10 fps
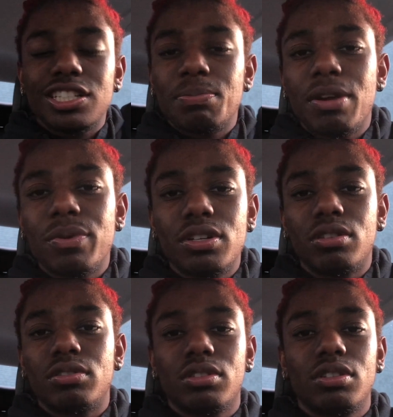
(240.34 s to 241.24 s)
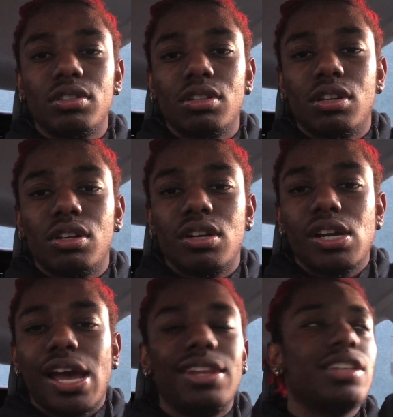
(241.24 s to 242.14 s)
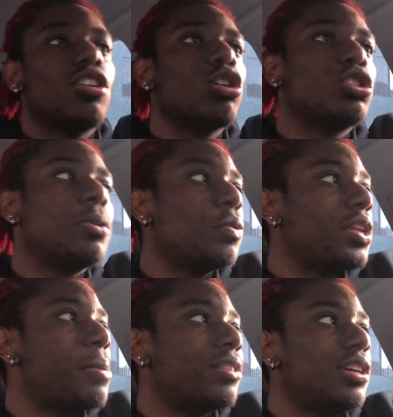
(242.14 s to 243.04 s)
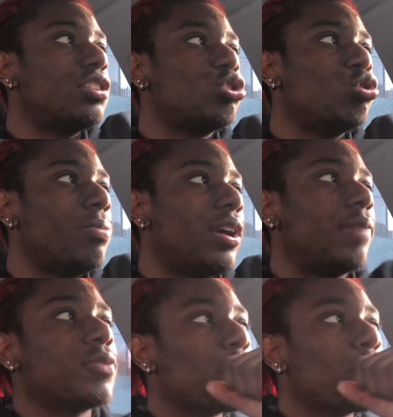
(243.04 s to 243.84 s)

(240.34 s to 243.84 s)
just be real. And let's also be real about this too, man.